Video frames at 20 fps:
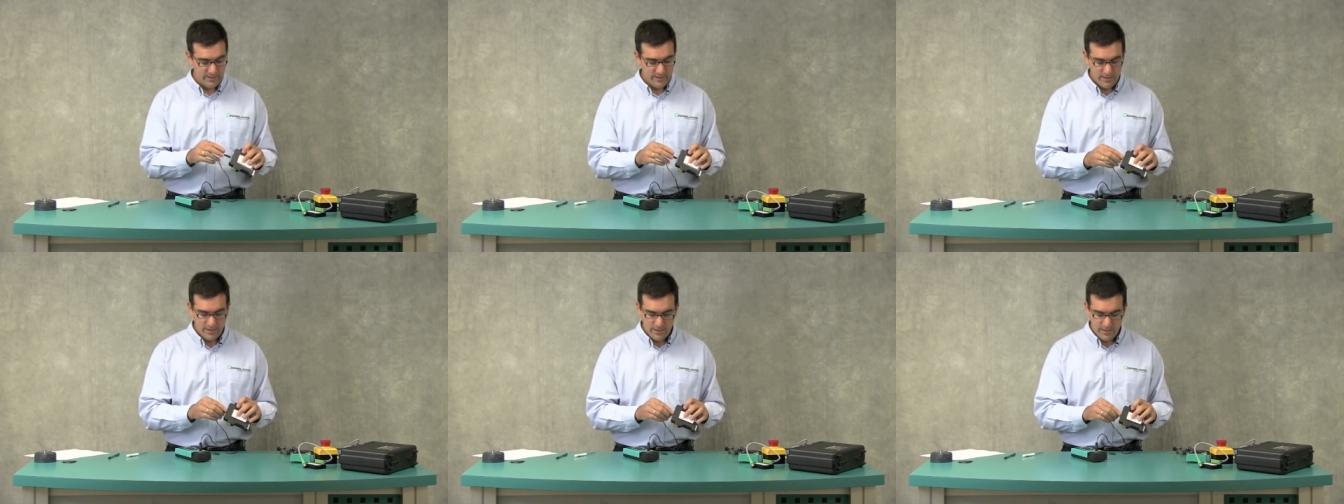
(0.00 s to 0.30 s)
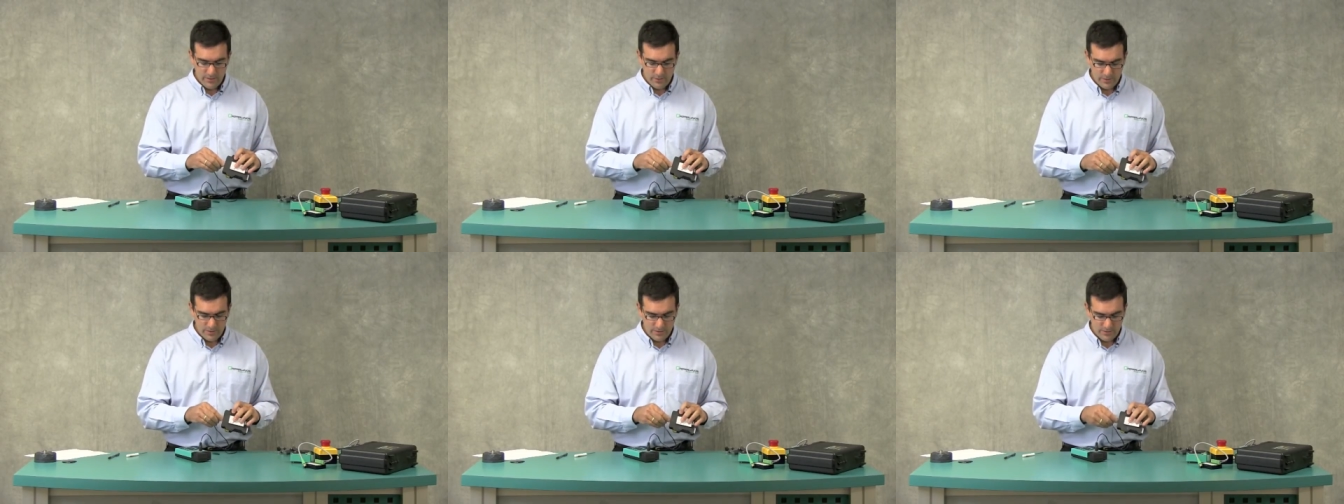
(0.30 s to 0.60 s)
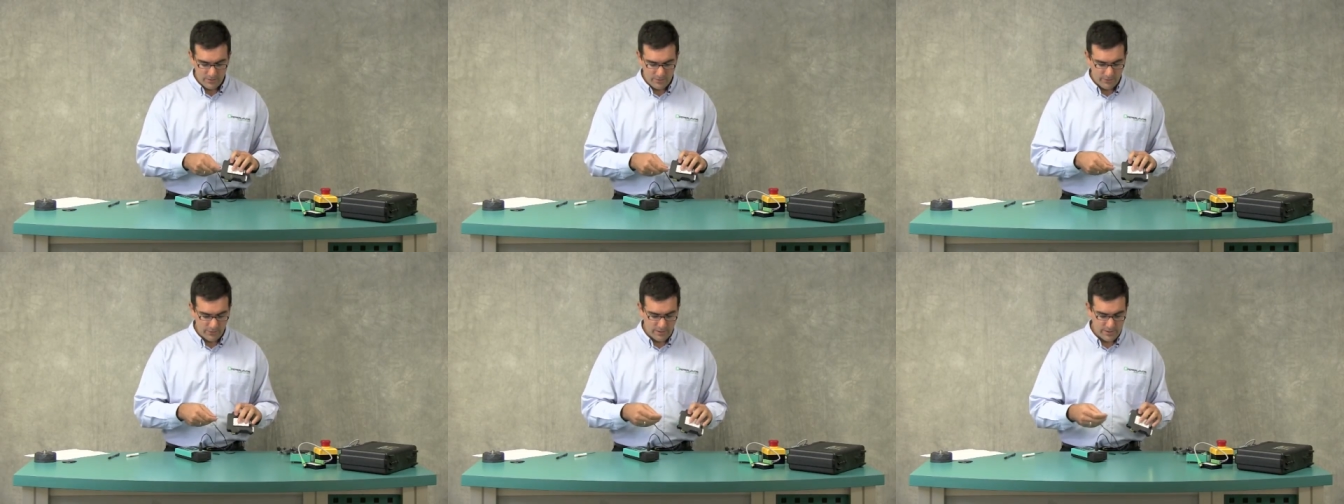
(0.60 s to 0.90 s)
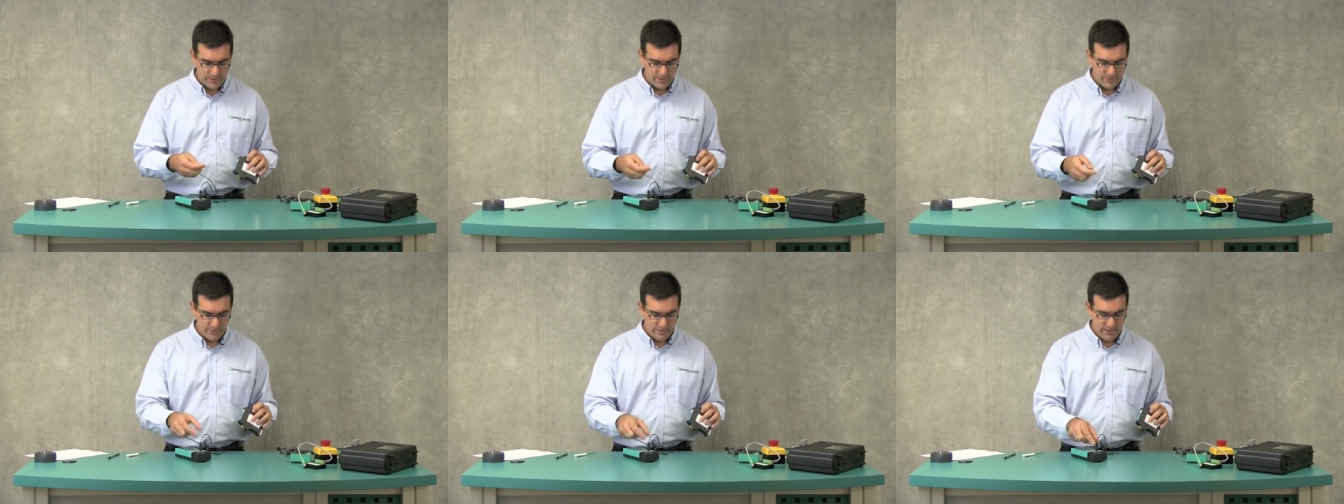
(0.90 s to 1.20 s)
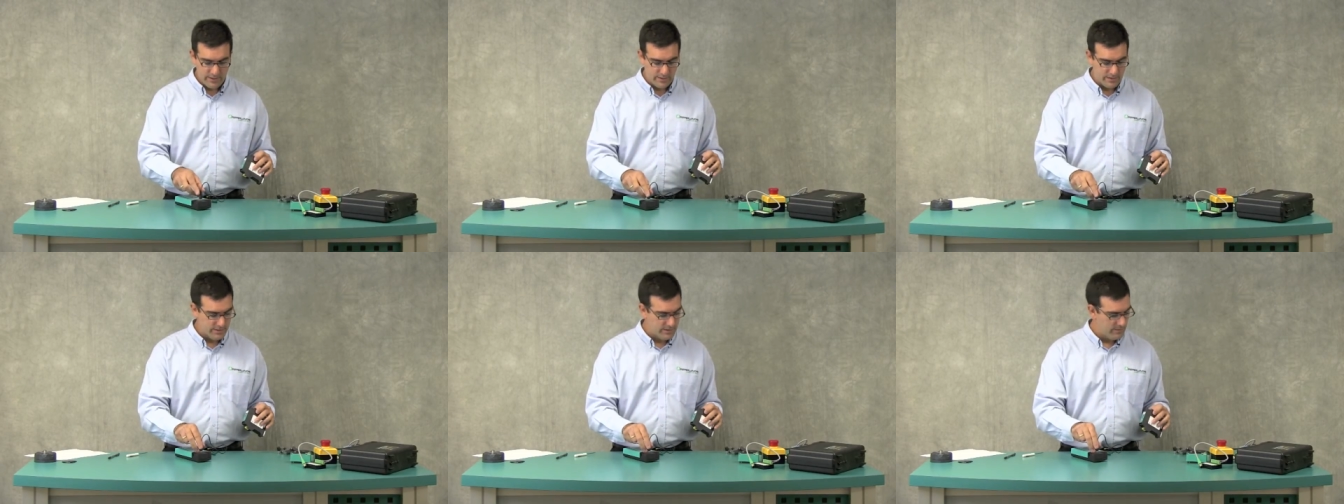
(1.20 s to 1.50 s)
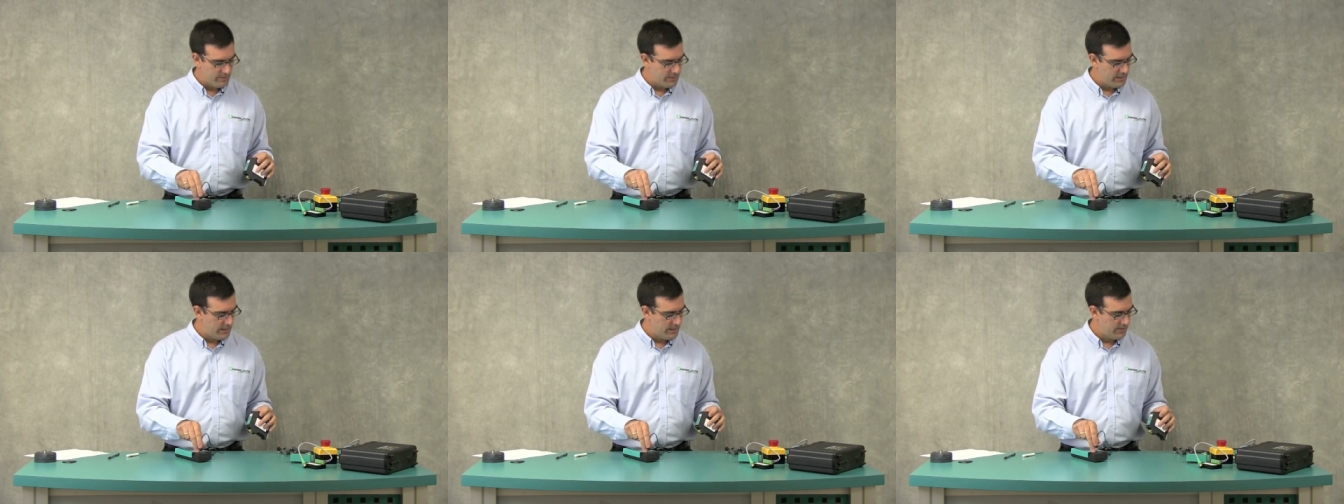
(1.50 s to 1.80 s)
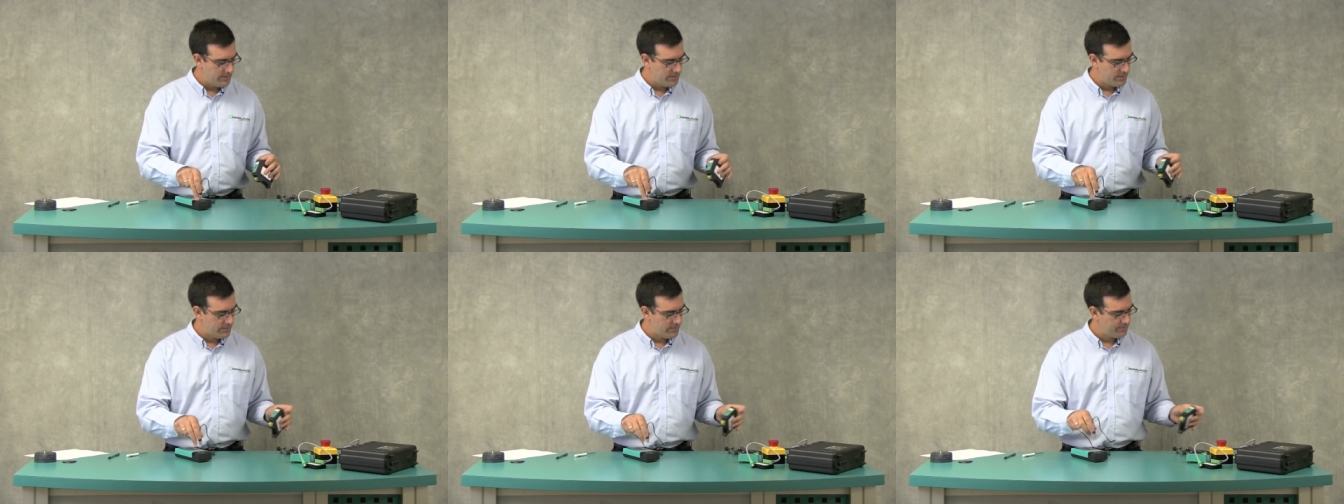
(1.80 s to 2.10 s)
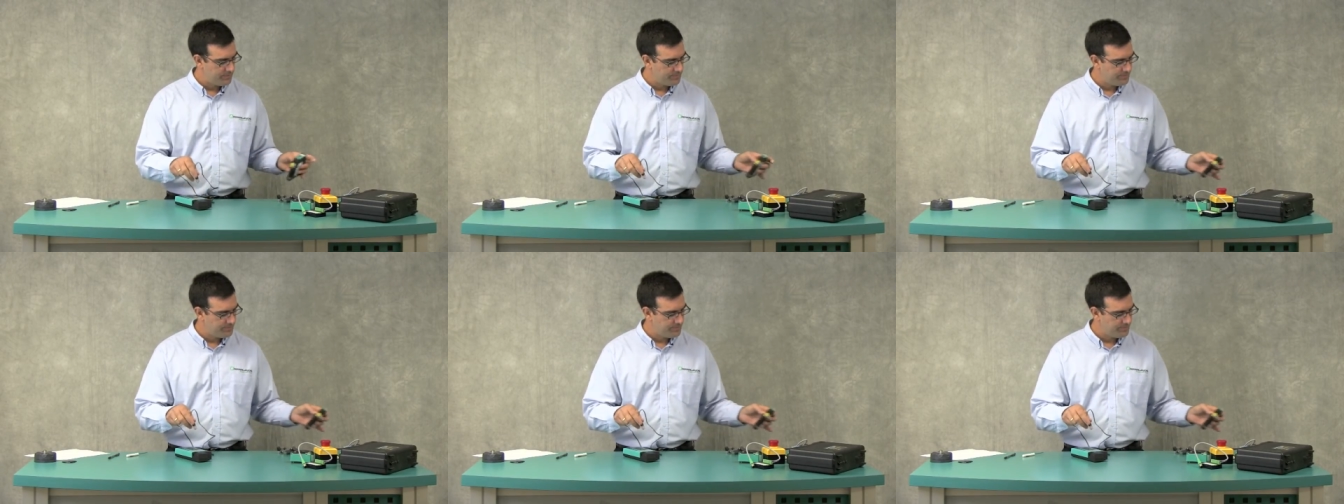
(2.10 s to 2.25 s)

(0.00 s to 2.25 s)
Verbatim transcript: It was a little frustrating sometimes.